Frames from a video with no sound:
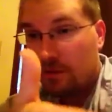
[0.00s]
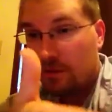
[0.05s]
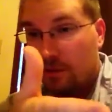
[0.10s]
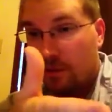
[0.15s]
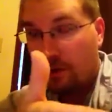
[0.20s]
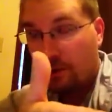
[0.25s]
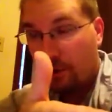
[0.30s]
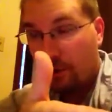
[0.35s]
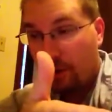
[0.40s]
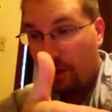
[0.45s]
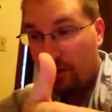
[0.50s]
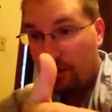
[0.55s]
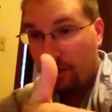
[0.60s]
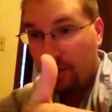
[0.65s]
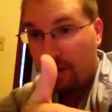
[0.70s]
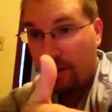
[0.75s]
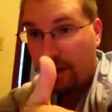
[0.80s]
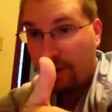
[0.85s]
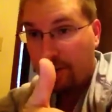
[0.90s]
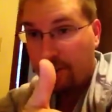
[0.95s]
know, I don't have that
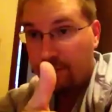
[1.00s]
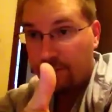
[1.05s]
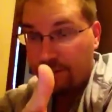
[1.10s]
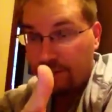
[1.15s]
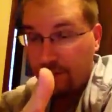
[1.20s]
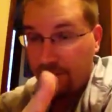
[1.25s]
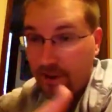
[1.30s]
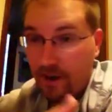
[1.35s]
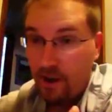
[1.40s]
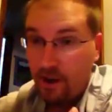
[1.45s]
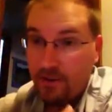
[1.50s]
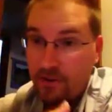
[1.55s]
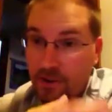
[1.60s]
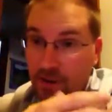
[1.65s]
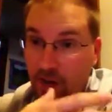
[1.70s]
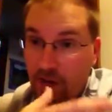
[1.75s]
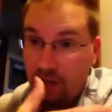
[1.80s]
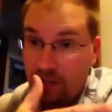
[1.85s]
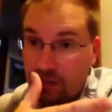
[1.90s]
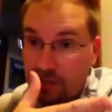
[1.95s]
nitrogen in there. The
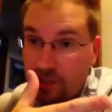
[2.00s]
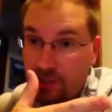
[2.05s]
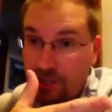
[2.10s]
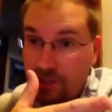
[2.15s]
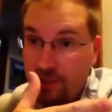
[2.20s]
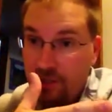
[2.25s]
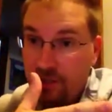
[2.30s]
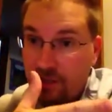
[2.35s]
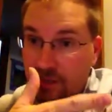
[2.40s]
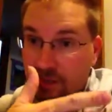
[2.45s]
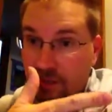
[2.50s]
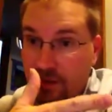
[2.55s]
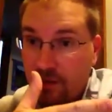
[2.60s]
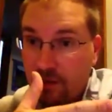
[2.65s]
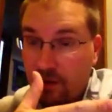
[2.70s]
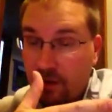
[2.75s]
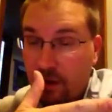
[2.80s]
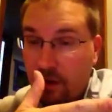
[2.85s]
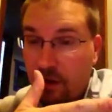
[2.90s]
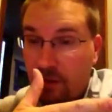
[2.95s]
oxygen
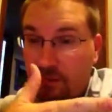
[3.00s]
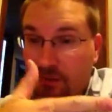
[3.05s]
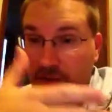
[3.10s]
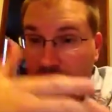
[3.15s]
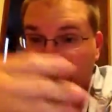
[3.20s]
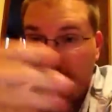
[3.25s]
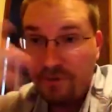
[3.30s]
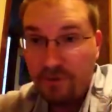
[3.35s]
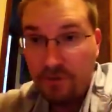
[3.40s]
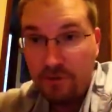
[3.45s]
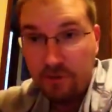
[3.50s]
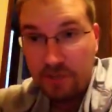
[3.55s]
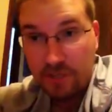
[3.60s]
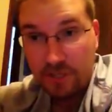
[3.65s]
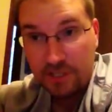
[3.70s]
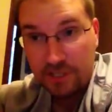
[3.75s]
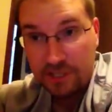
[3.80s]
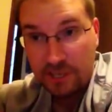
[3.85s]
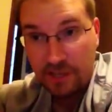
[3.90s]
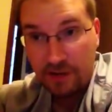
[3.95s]
um,
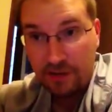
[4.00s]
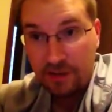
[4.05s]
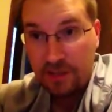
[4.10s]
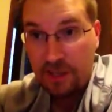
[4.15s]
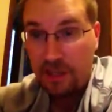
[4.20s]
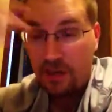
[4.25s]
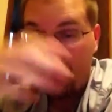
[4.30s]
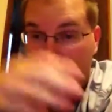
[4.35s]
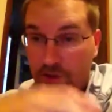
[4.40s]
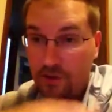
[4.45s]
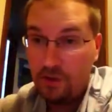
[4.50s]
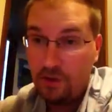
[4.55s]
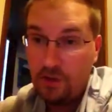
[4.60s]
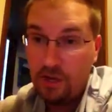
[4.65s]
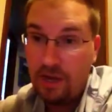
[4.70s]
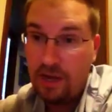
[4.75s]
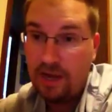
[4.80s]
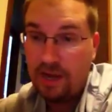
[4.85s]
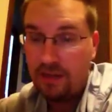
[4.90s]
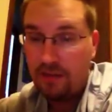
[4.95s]
diffuses out of the
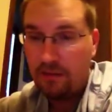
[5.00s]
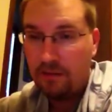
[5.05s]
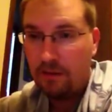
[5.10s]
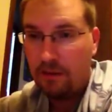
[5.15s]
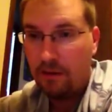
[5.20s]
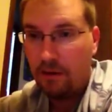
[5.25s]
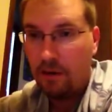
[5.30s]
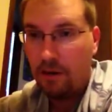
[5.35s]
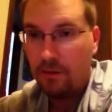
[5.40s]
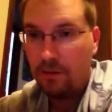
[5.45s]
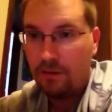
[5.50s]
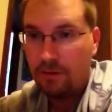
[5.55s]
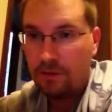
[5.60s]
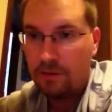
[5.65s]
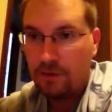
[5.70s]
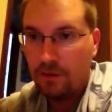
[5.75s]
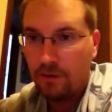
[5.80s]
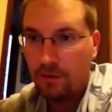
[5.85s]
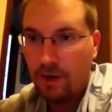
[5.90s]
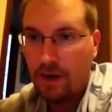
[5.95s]
alveoli along with
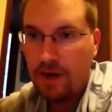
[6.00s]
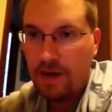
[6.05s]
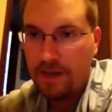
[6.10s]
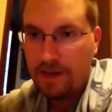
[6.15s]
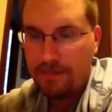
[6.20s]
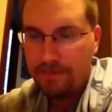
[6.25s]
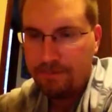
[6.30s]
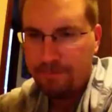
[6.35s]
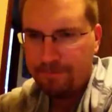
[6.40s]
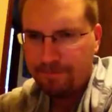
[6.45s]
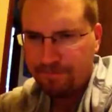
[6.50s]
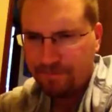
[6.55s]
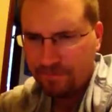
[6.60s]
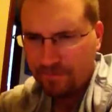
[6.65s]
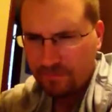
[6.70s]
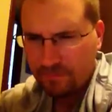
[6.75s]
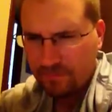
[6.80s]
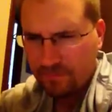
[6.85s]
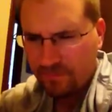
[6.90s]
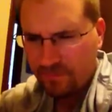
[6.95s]
its gradient.
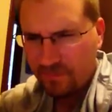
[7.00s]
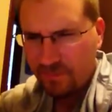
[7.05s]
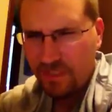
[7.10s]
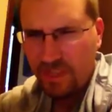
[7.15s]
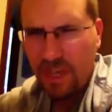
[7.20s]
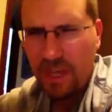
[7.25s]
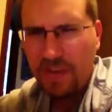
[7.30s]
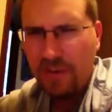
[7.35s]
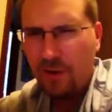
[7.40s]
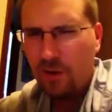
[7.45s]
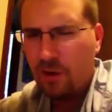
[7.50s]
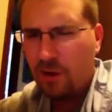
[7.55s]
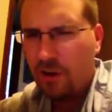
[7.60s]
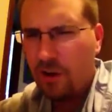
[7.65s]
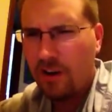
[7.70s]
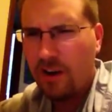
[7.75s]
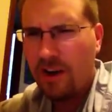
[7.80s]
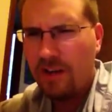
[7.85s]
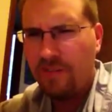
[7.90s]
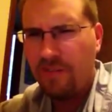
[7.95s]
I no
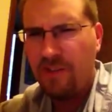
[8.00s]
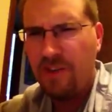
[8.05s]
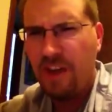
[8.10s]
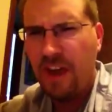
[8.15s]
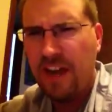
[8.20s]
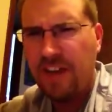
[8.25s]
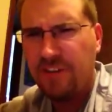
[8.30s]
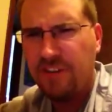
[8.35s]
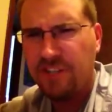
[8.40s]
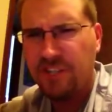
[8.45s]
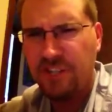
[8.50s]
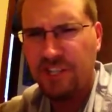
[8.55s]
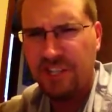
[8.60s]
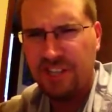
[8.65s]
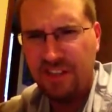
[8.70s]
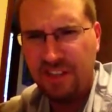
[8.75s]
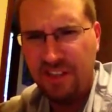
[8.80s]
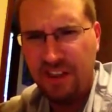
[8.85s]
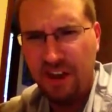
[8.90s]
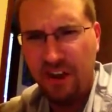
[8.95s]
longer have nitrogen
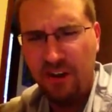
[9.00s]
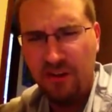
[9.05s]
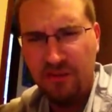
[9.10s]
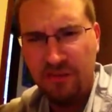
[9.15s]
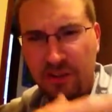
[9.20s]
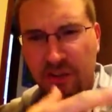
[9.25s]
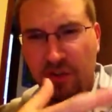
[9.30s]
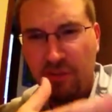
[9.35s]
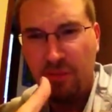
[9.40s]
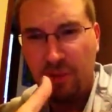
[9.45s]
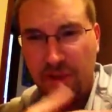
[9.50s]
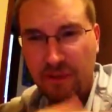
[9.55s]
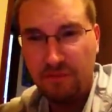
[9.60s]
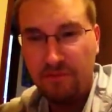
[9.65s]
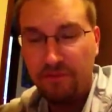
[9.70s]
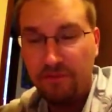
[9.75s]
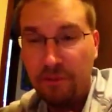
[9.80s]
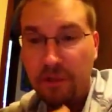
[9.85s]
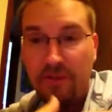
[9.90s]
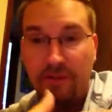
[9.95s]
in there, you know, big
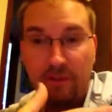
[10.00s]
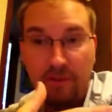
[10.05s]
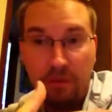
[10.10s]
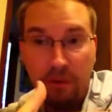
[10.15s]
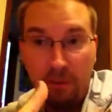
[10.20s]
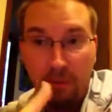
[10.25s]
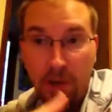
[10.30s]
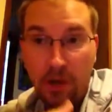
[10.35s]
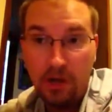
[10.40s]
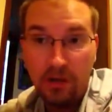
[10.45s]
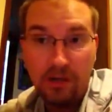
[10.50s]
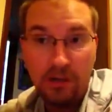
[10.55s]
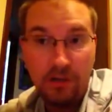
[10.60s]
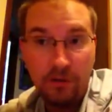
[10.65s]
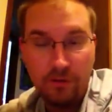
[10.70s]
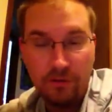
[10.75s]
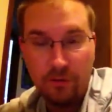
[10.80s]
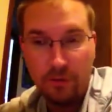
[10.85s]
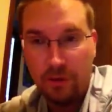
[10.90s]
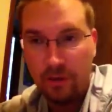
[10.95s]
fluffy mo
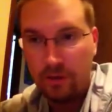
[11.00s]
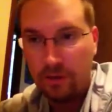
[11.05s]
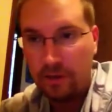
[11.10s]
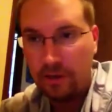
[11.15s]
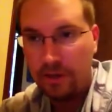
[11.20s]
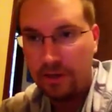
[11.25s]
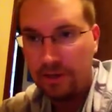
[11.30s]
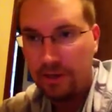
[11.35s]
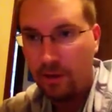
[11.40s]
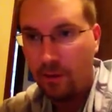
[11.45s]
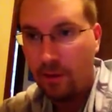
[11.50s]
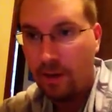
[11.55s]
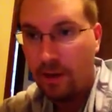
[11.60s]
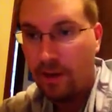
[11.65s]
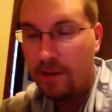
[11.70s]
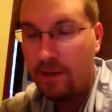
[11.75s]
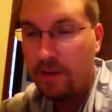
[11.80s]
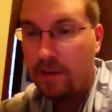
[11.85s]
molecule if you want to look at it that way